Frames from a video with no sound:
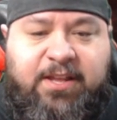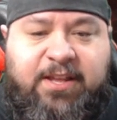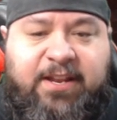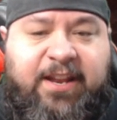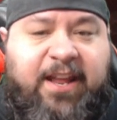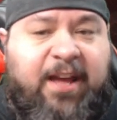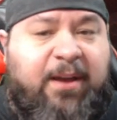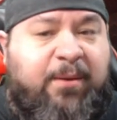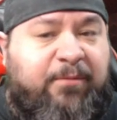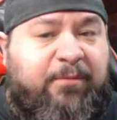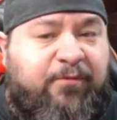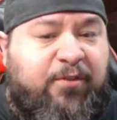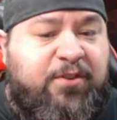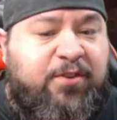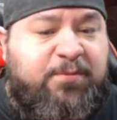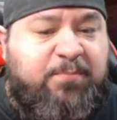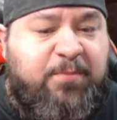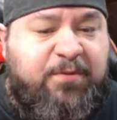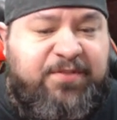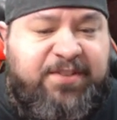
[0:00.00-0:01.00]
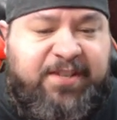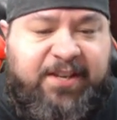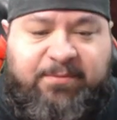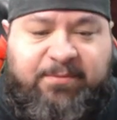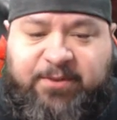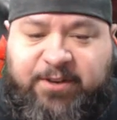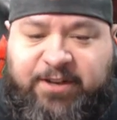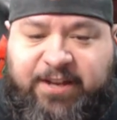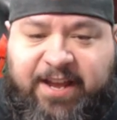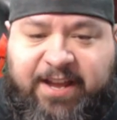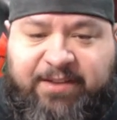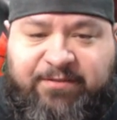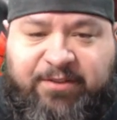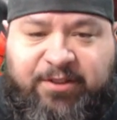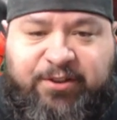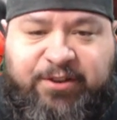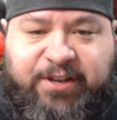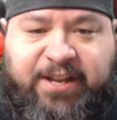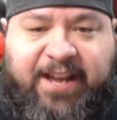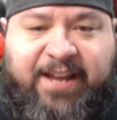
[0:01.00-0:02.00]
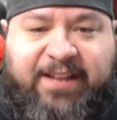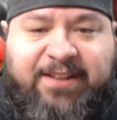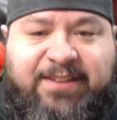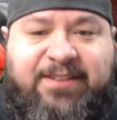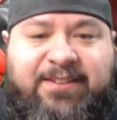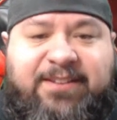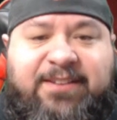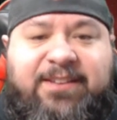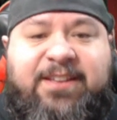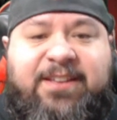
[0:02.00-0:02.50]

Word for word: Now, the first move set we're going to have a look at.